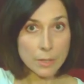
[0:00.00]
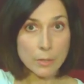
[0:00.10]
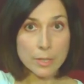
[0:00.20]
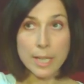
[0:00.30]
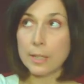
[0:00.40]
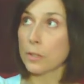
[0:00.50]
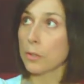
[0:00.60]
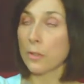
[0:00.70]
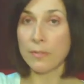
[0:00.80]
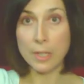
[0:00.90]
So you take
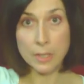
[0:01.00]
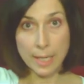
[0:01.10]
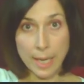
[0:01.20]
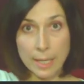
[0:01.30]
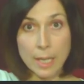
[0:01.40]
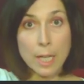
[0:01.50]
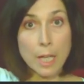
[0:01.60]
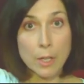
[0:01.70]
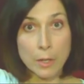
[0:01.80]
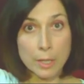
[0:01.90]
2 or 3 fingers again,
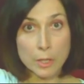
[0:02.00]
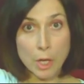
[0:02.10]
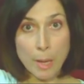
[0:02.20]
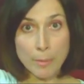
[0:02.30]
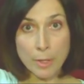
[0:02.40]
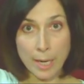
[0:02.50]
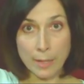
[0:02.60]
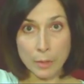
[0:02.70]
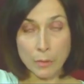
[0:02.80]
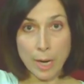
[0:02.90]
go to the top of your
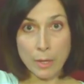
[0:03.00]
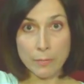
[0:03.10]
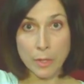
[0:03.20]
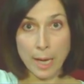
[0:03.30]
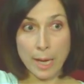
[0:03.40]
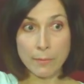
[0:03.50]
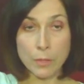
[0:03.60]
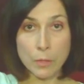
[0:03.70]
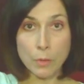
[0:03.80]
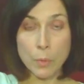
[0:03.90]
head, the crown of your head, and
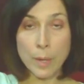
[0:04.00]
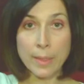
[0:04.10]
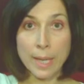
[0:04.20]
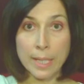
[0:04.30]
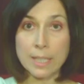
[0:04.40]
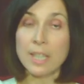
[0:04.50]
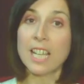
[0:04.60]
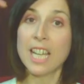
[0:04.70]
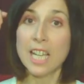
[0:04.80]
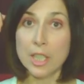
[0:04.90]
if you don't know where that is,
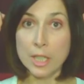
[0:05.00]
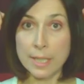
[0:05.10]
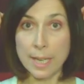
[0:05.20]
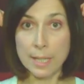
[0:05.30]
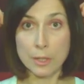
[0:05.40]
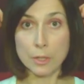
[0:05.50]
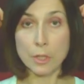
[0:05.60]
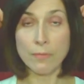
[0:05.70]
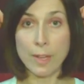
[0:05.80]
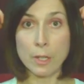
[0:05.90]
just take
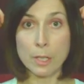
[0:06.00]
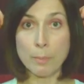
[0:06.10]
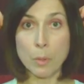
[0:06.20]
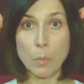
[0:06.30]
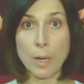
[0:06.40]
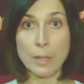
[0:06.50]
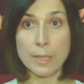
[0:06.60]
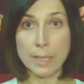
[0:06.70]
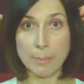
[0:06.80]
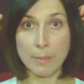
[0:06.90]
2 fingers, put one
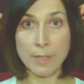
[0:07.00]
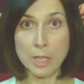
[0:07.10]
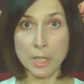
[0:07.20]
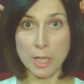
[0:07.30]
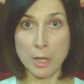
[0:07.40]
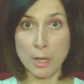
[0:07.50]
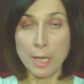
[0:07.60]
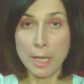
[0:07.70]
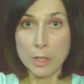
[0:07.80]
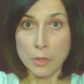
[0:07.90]
on the tip of each
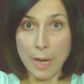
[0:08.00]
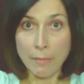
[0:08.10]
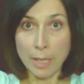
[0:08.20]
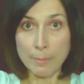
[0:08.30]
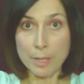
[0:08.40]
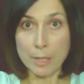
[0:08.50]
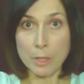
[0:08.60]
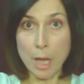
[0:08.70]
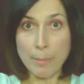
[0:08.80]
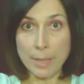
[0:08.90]
ear, travel up to the
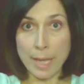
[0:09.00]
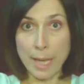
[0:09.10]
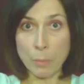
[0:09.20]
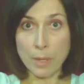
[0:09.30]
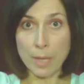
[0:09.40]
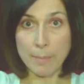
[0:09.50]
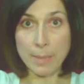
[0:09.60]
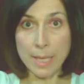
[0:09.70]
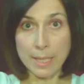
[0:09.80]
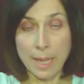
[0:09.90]
top of the head where they
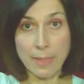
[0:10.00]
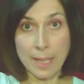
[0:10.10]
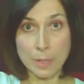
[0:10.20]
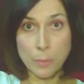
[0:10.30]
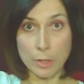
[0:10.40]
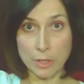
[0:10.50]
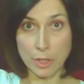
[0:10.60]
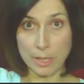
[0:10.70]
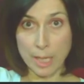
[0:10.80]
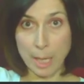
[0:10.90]
meet, and that's where you
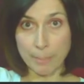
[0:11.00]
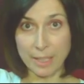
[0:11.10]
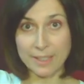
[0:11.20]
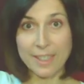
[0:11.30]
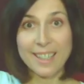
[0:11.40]
start tapping.